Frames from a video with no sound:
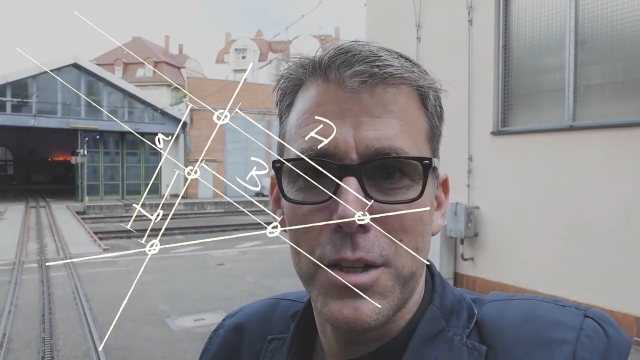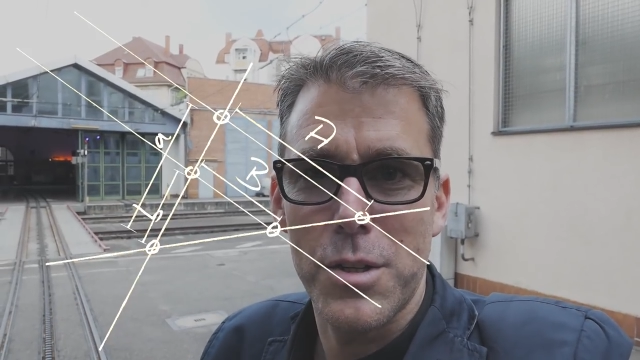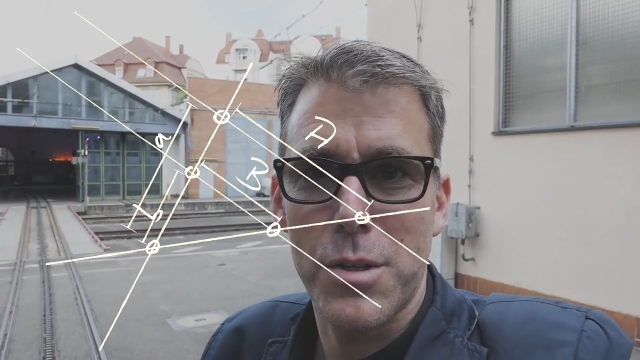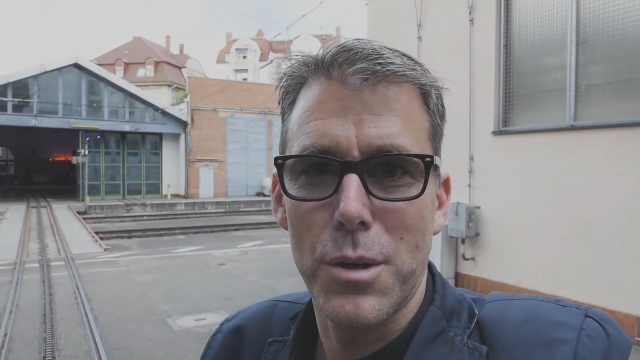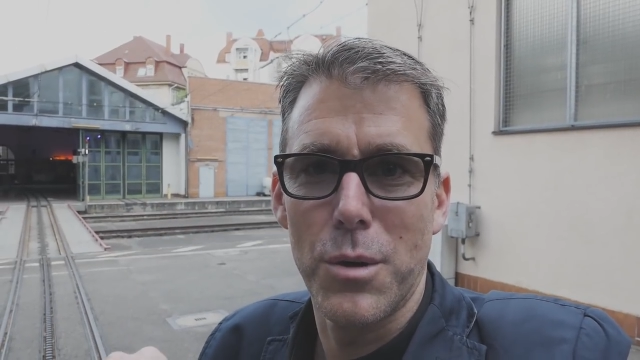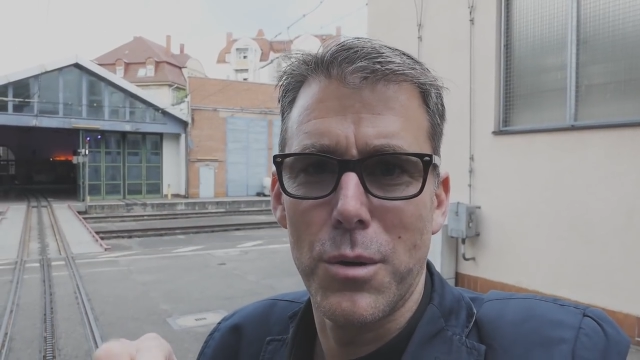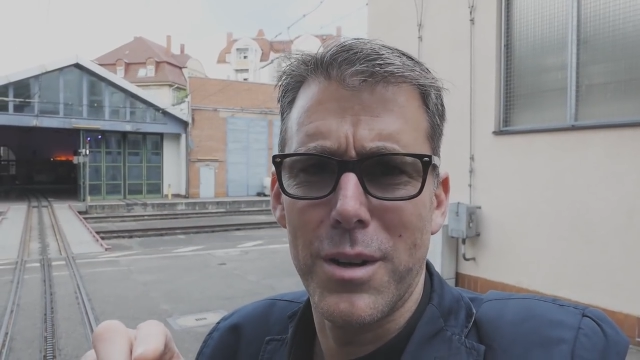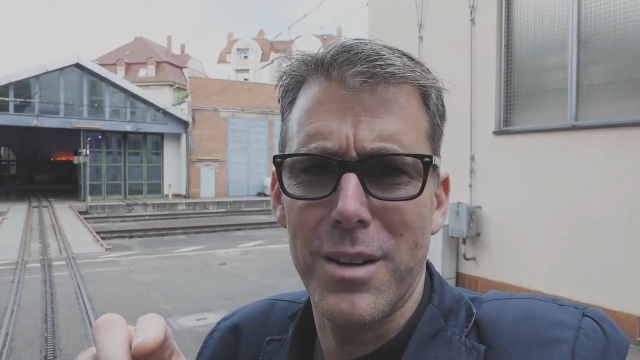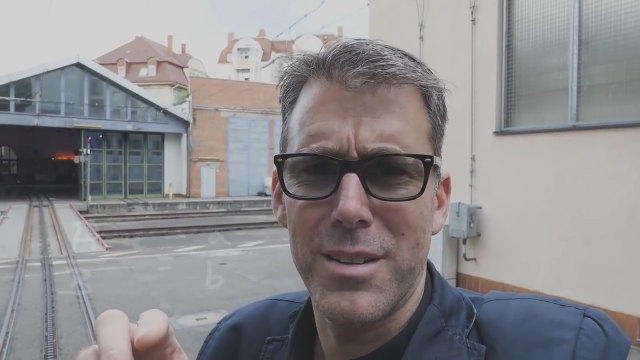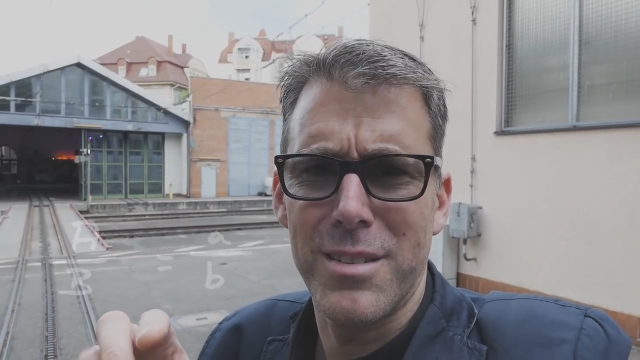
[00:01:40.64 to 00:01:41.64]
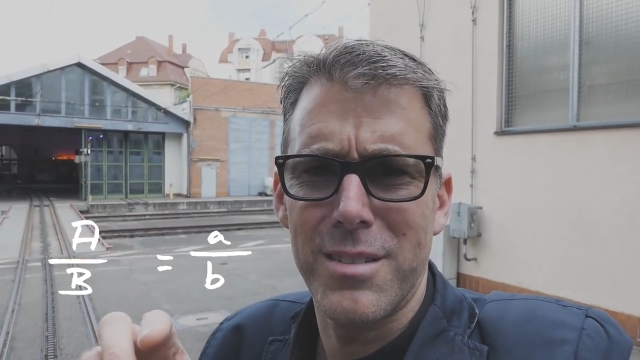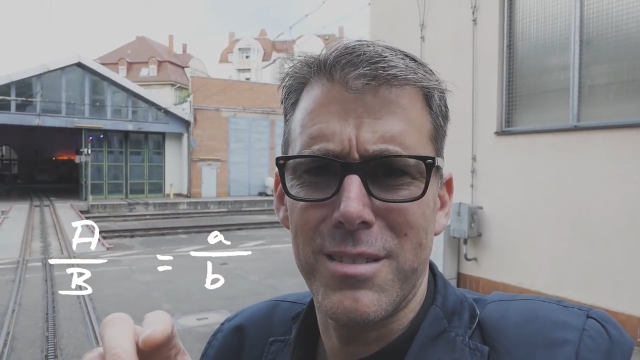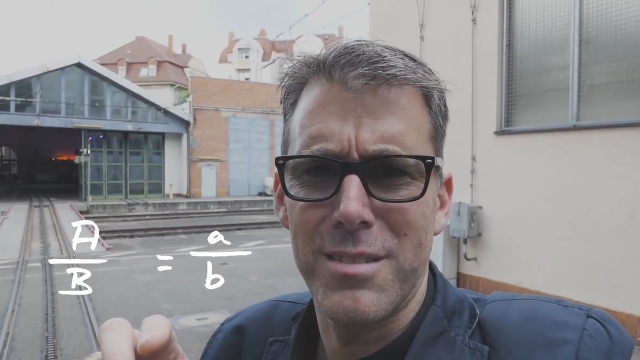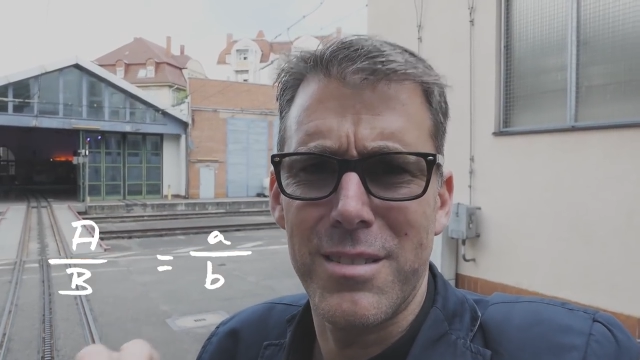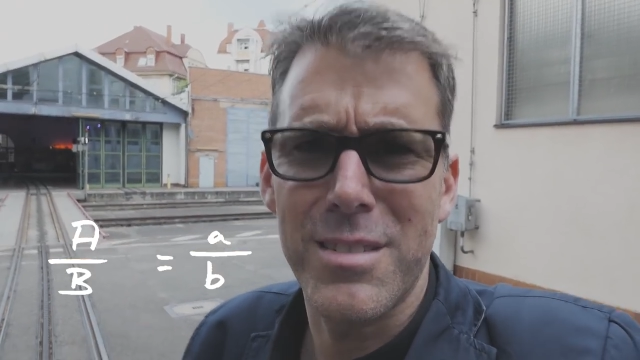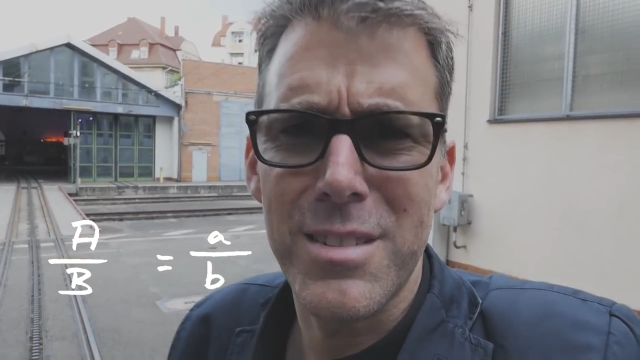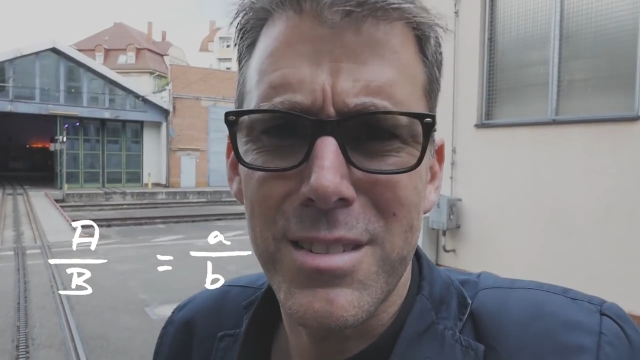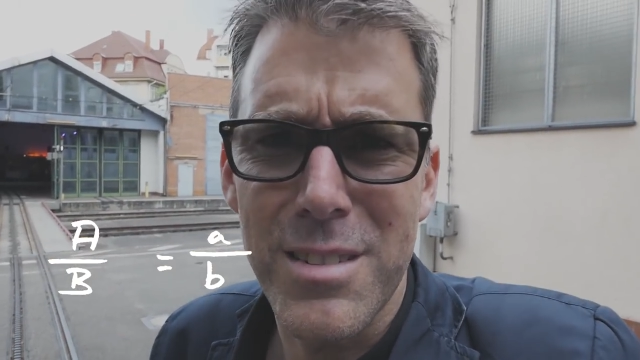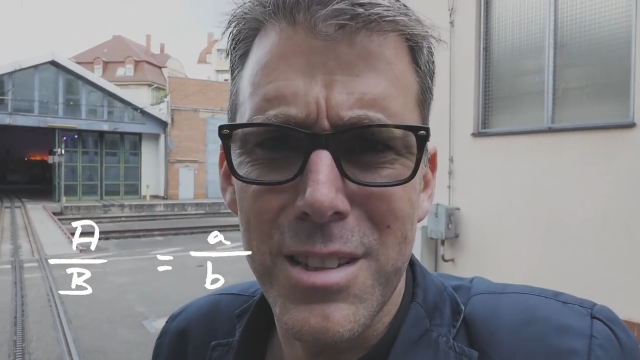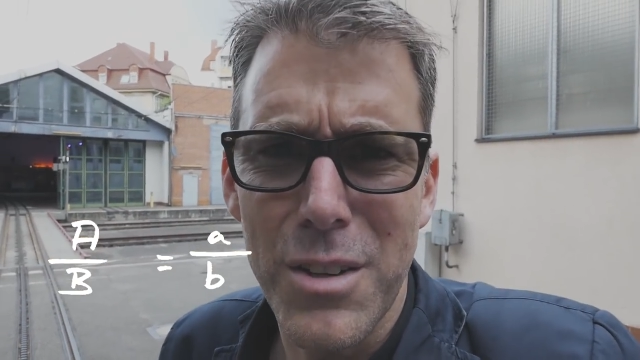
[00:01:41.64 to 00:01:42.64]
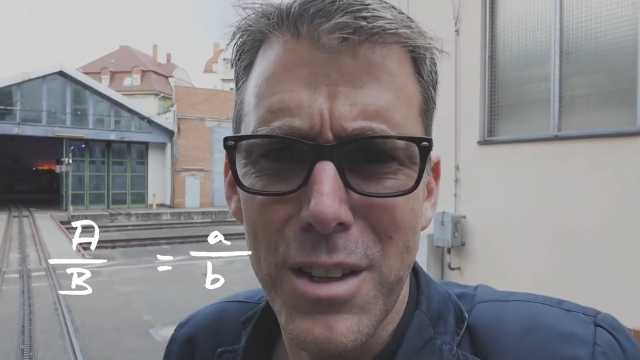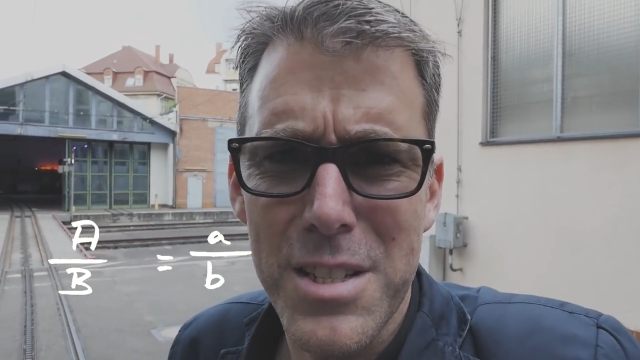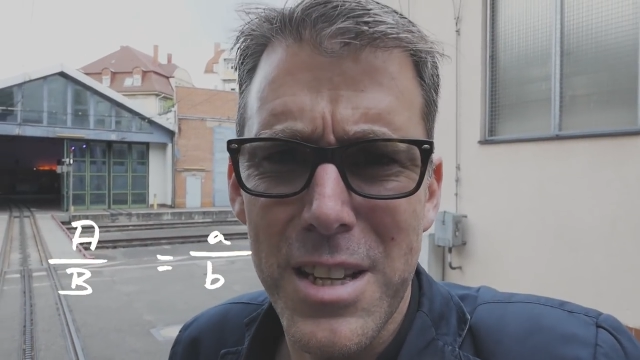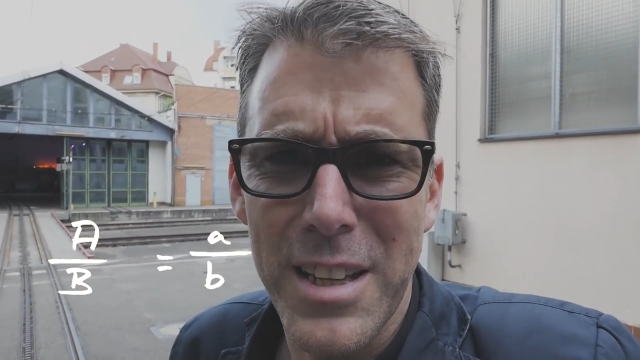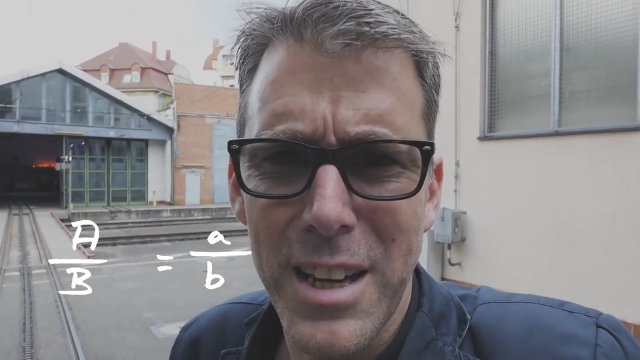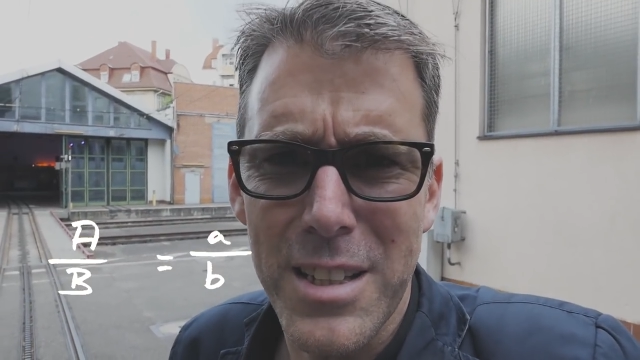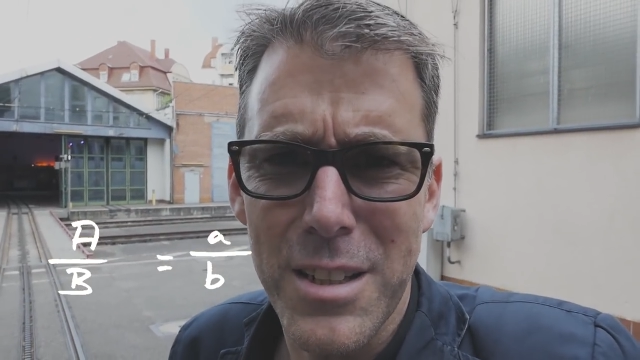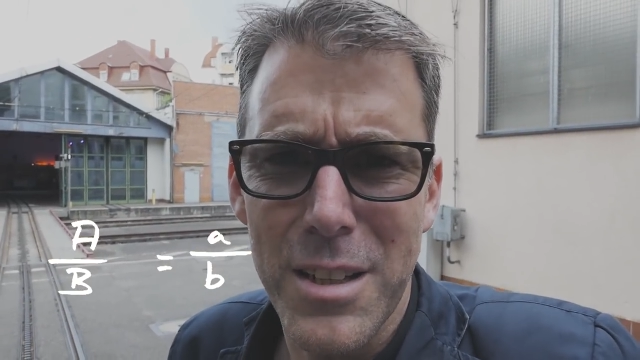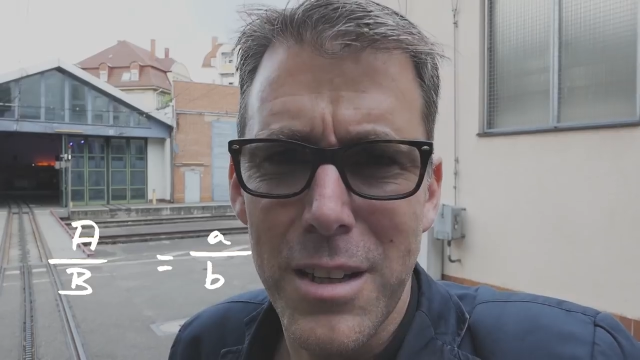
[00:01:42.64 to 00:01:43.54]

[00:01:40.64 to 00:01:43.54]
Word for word: So, did you understand that?